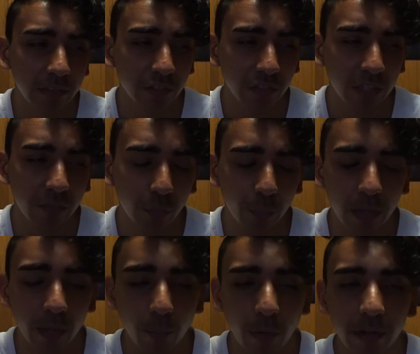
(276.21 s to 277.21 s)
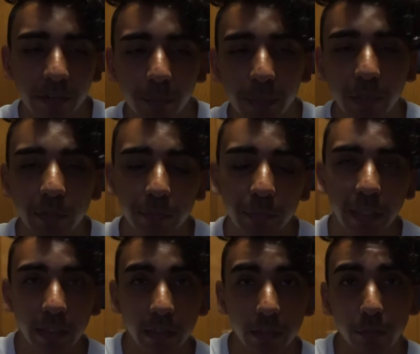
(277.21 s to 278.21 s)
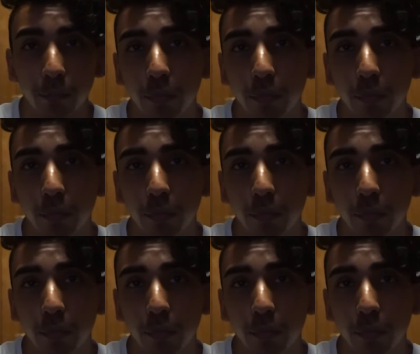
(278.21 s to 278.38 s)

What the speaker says: turn out the way I wanted it to be. It was gonna be like a little